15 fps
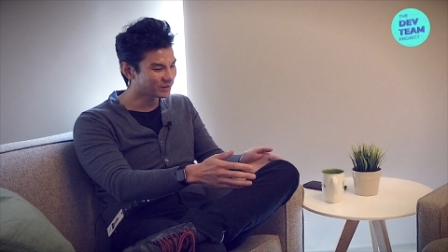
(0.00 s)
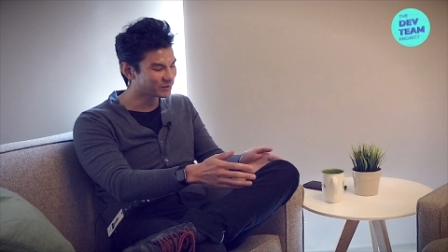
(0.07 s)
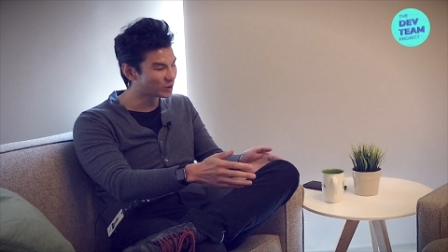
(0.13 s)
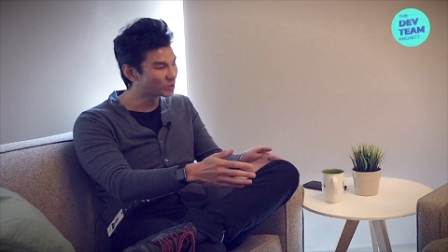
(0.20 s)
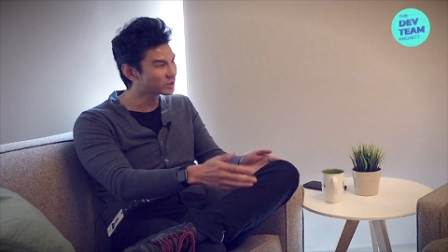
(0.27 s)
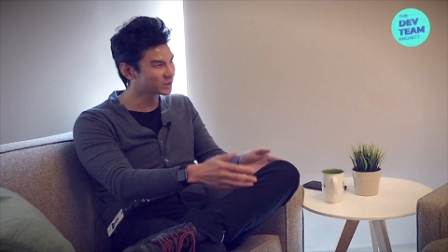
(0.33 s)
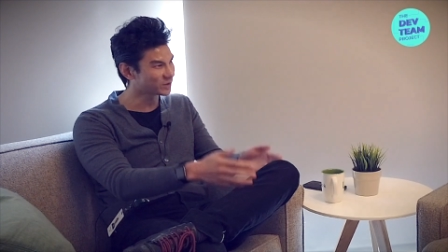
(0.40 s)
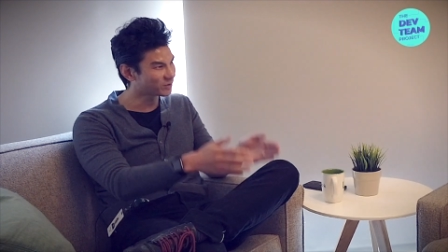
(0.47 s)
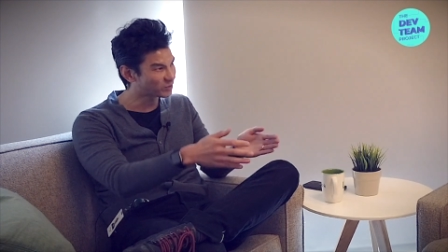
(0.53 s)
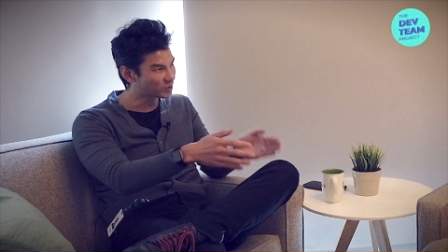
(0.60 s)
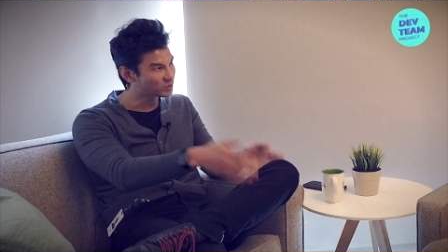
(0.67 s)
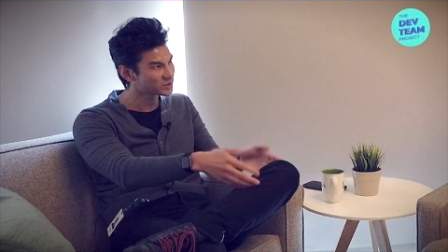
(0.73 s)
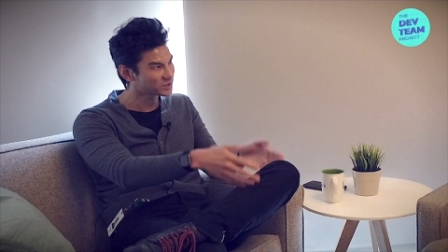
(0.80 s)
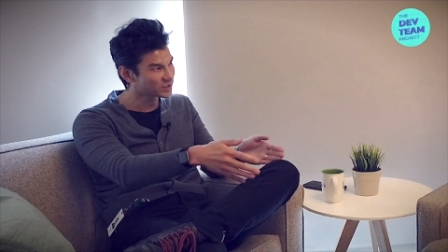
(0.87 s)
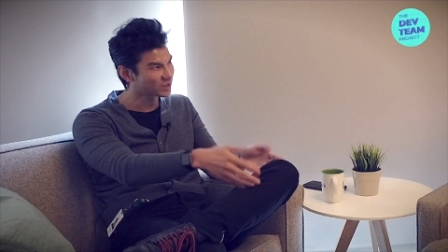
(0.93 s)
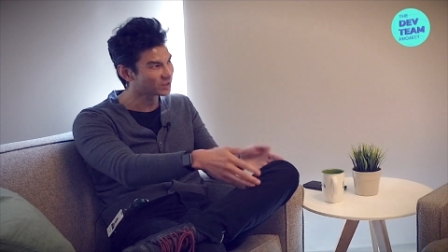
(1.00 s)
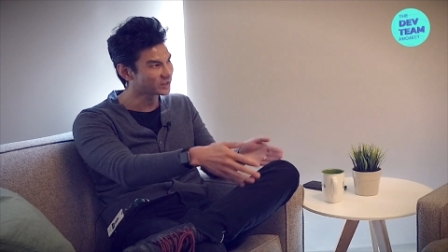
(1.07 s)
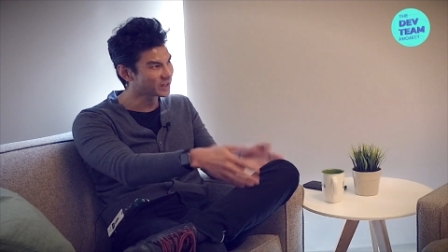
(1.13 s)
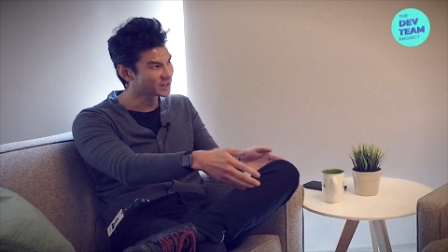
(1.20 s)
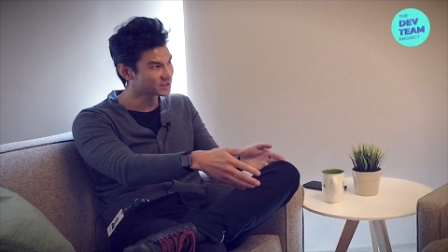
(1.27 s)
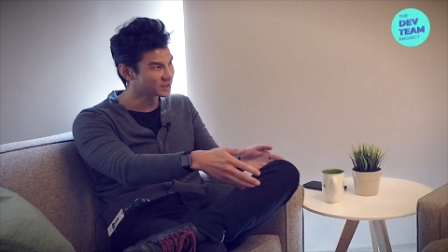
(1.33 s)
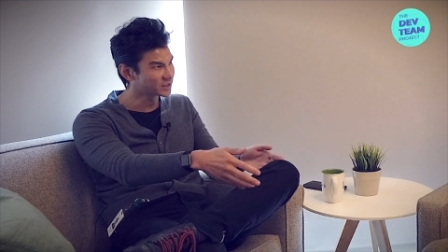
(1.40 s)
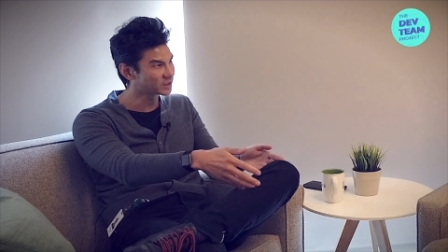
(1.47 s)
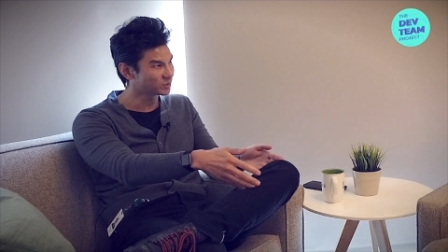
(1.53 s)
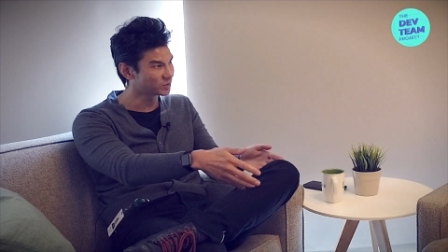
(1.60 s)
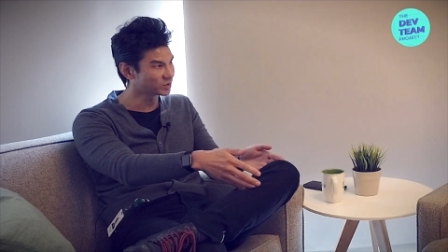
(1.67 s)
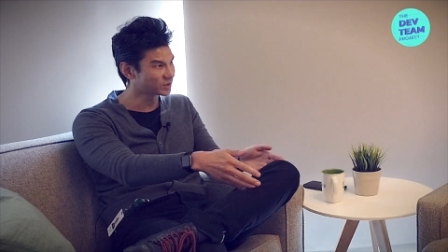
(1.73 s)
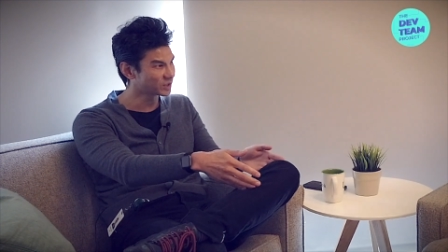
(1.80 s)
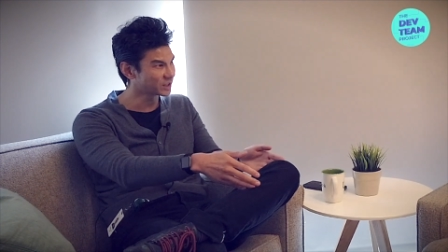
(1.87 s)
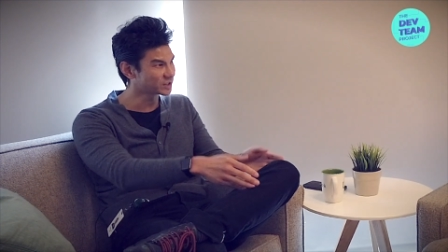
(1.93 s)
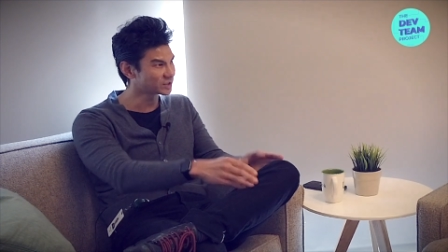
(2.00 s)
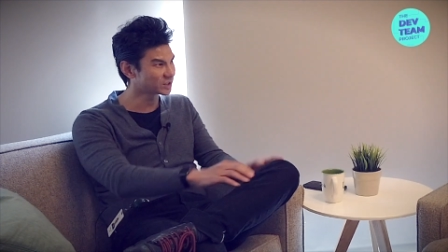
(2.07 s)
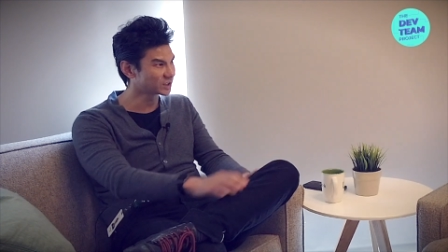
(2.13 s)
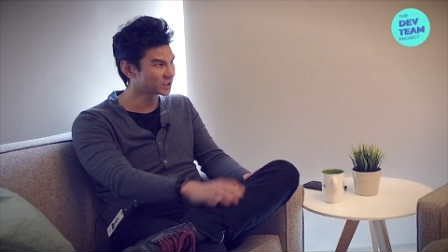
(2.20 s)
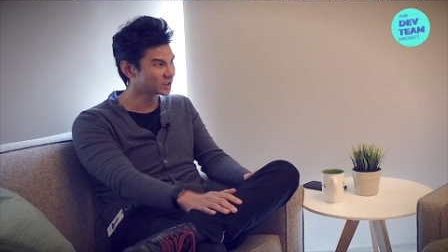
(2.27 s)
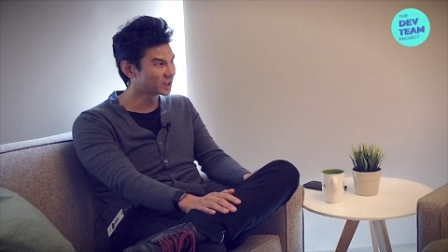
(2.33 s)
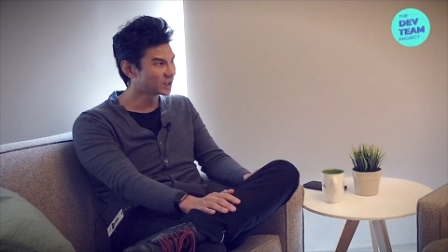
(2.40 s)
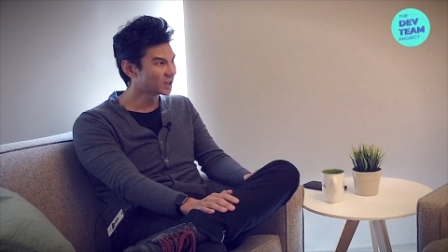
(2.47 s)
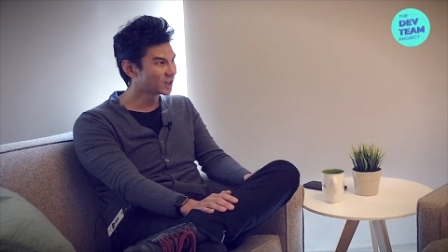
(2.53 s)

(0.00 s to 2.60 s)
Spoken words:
focusing on async communication,